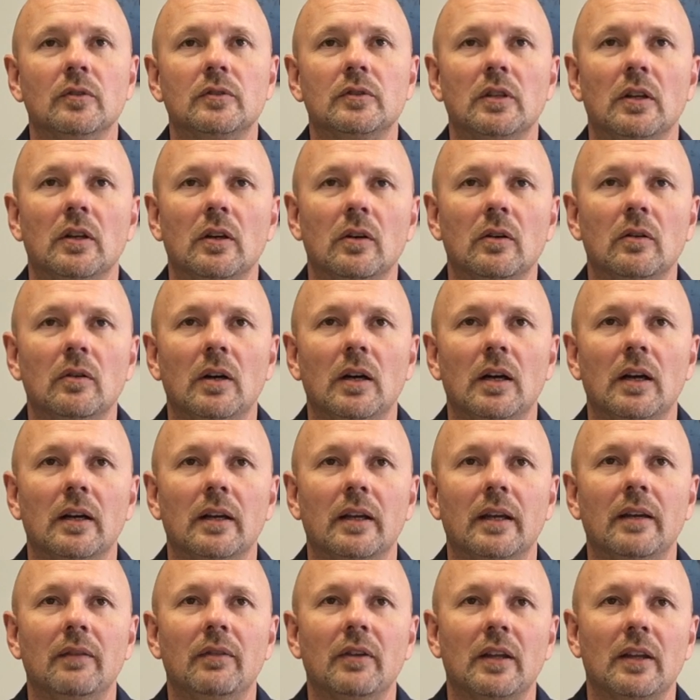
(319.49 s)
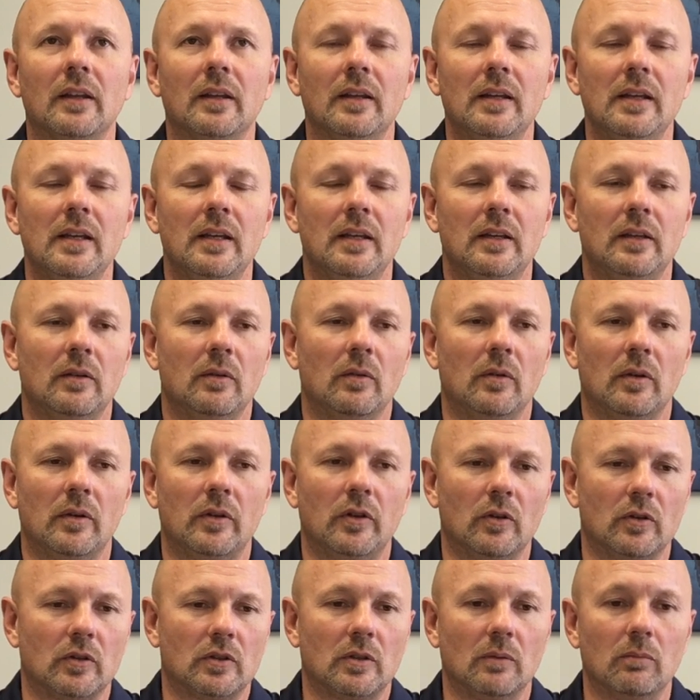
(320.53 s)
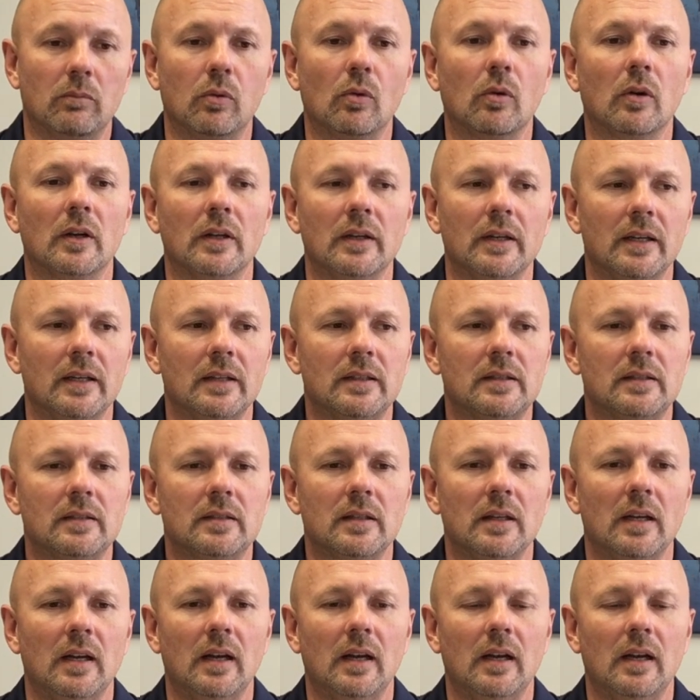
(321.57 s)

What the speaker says: So giving your subordinates